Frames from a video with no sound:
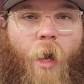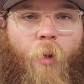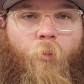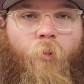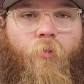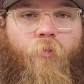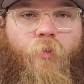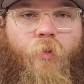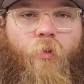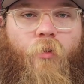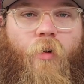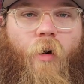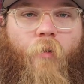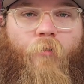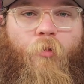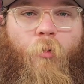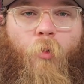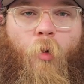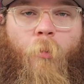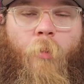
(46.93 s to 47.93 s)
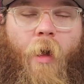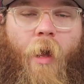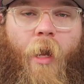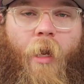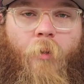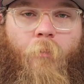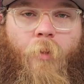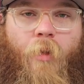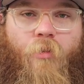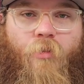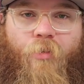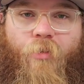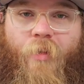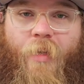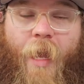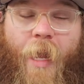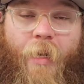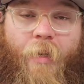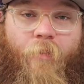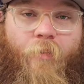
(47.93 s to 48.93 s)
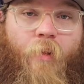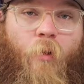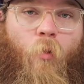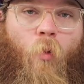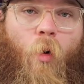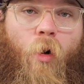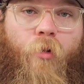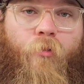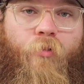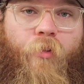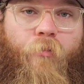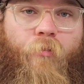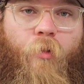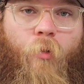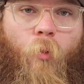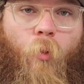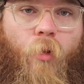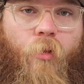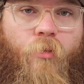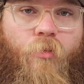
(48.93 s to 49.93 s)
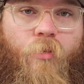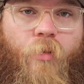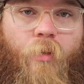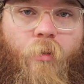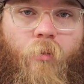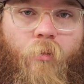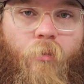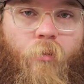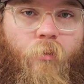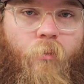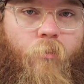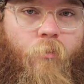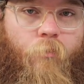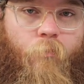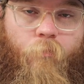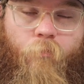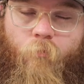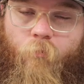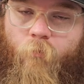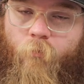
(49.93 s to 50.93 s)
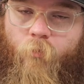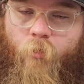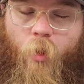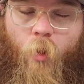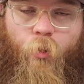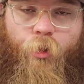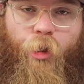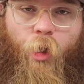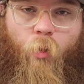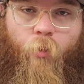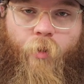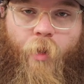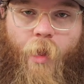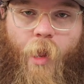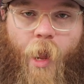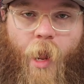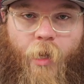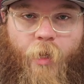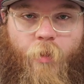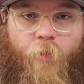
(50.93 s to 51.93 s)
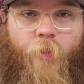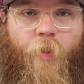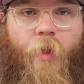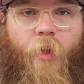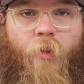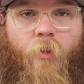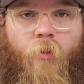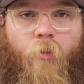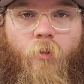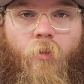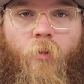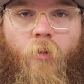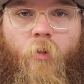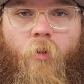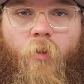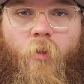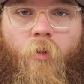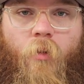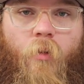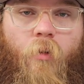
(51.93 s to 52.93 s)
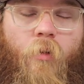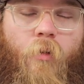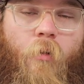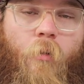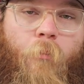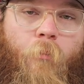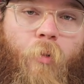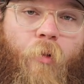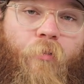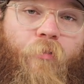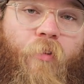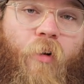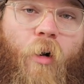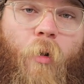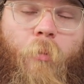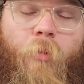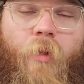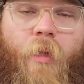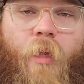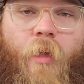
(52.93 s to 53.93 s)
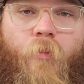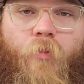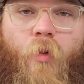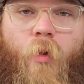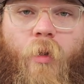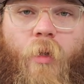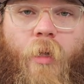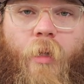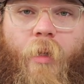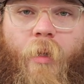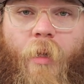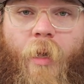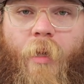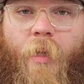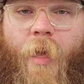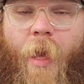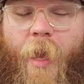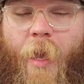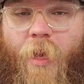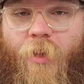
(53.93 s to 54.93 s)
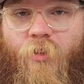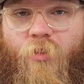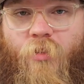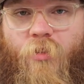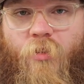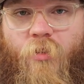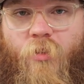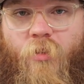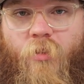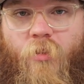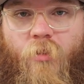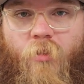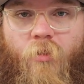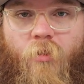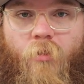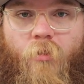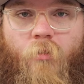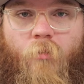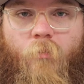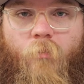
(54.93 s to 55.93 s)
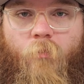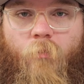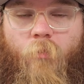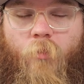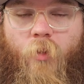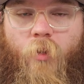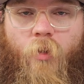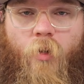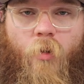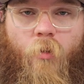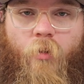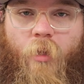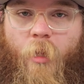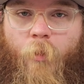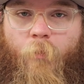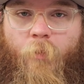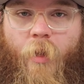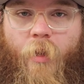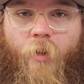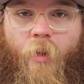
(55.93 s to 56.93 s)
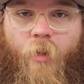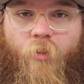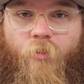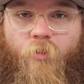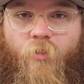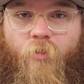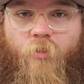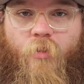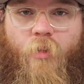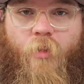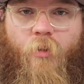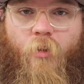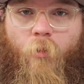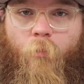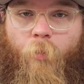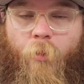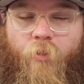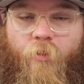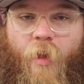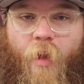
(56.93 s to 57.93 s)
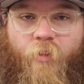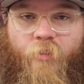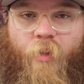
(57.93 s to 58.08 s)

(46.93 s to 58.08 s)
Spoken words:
would feel comfortable buying basically anything 151 sealed. No joke, anything. Preferably if you can get like a case, keep that nice and sealed, protect